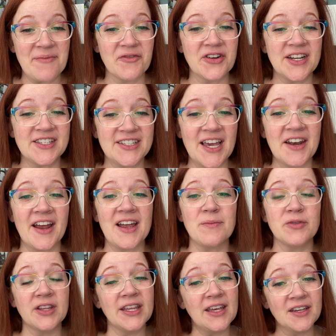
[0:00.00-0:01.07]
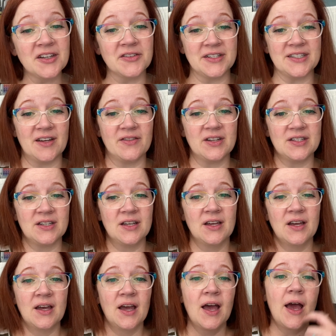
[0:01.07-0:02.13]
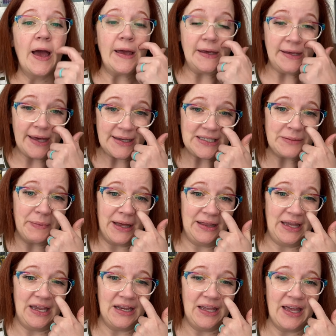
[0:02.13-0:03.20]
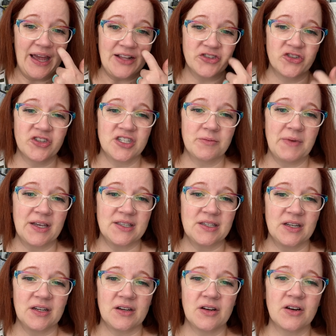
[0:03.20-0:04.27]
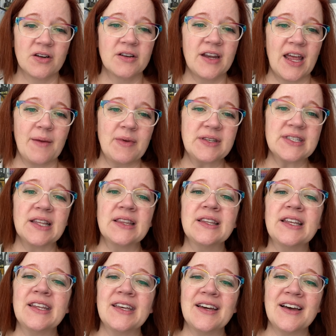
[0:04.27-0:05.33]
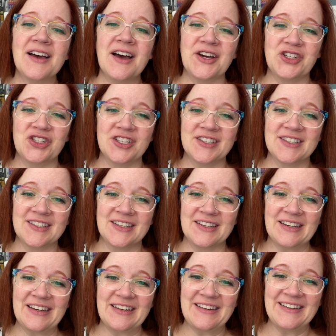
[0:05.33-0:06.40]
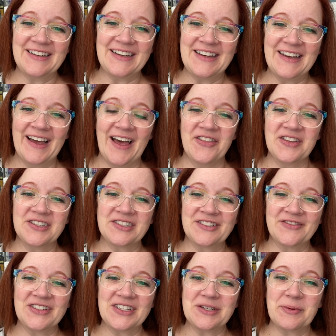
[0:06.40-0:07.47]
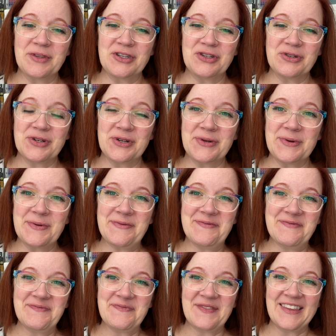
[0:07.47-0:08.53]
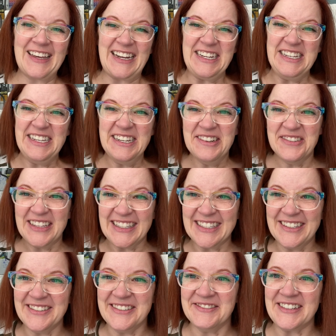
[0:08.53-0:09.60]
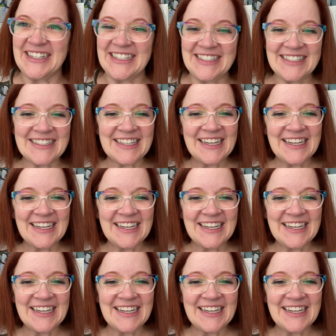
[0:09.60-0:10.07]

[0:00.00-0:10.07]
For as yet I am really ignorant of it. Yes, my lady, answered the domestic. Her name is Lydia Hutchinson and the servant withdrew. I knew that's who it was.